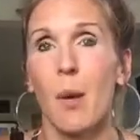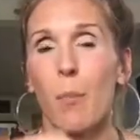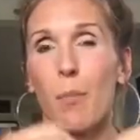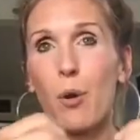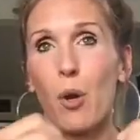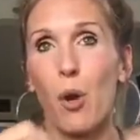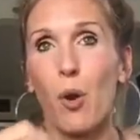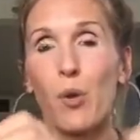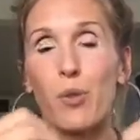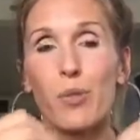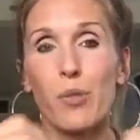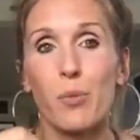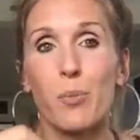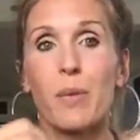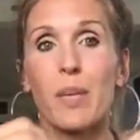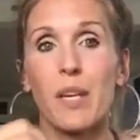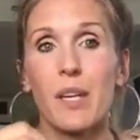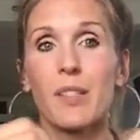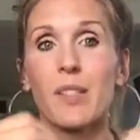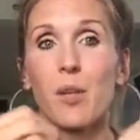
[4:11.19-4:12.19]
but also
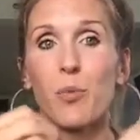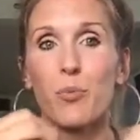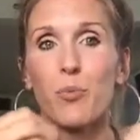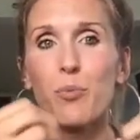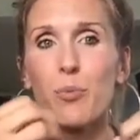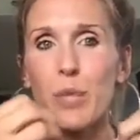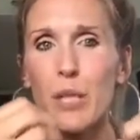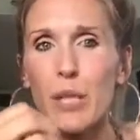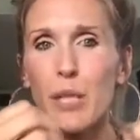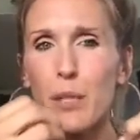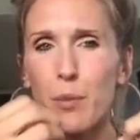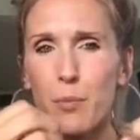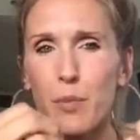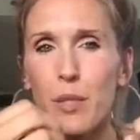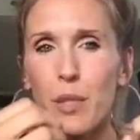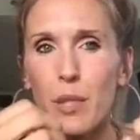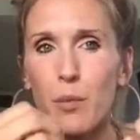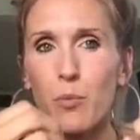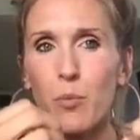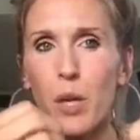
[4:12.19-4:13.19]
because I really,
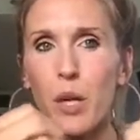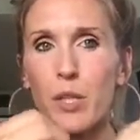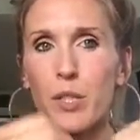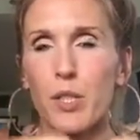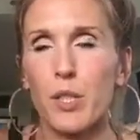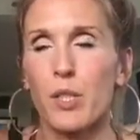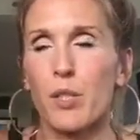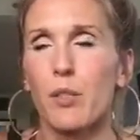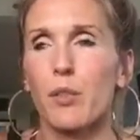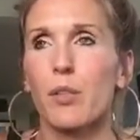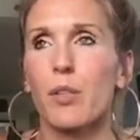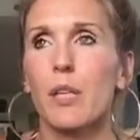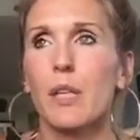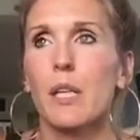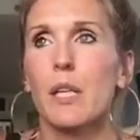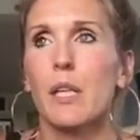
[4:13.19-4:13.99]
really want to.